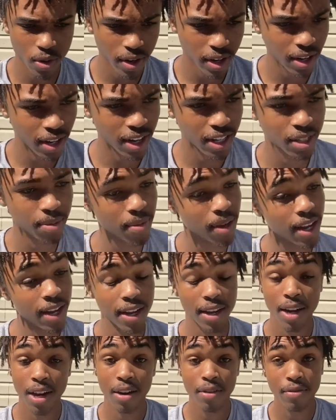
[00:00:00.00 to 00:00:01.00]
they like hey,
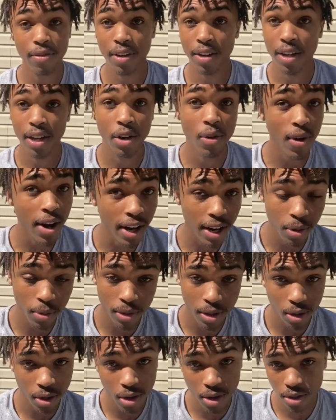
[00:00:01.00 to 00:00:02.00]
I'm finna get cracking with
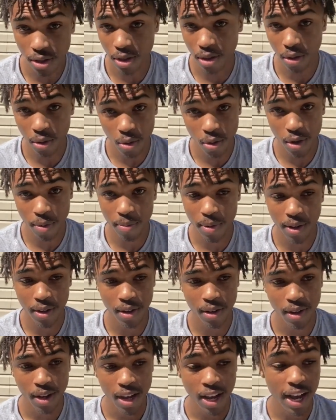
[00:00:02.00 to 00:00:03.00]
the laws of the Lord, man.
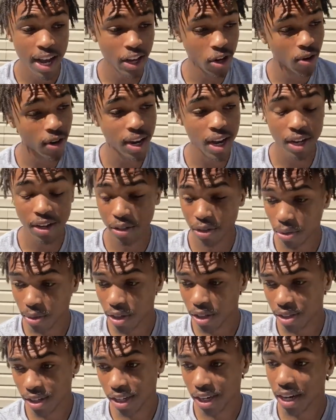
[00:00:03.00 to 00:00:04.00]
Hey, yo, I gotta do
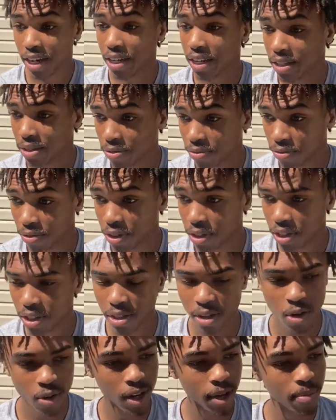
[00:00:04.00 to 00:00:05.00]
this. I gotta get some fringes.
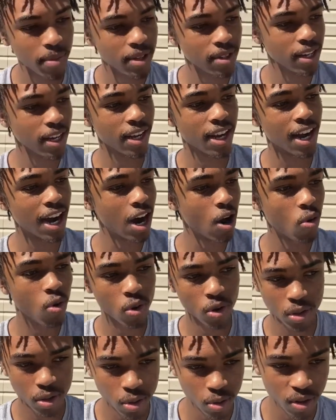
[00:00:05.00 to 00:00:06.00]
Oh, let me take an hour
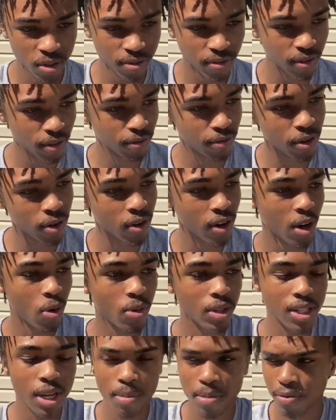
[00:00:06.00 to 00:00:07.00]
or two to figure out
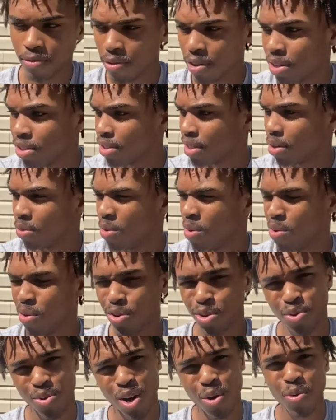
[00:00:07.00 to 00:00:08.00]
what type of fringes I want.
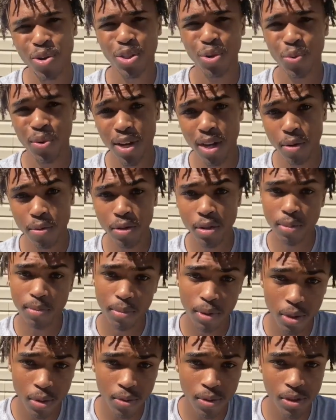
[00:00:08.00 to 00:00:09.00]
Do I want the red ones,
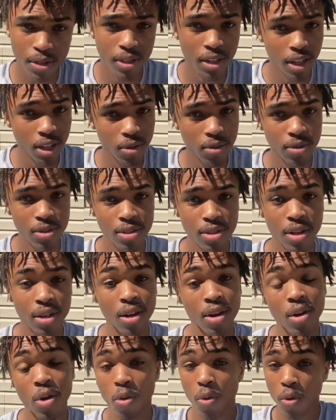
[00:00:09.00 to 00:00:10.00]
blue ones, yellow ones,
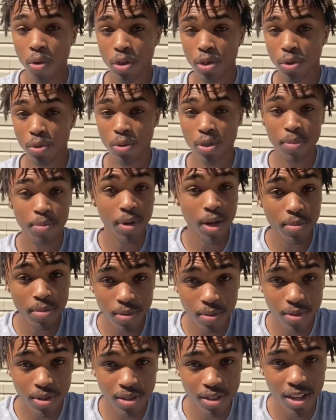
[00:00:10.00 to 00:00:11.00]
orange ones, purple
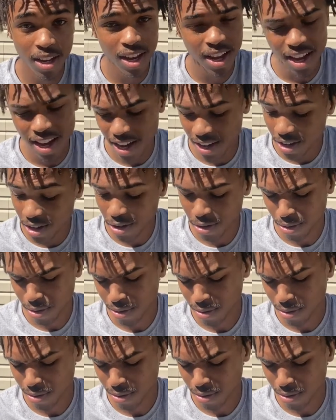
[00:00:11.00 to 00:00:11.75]
ones? Hey, yo,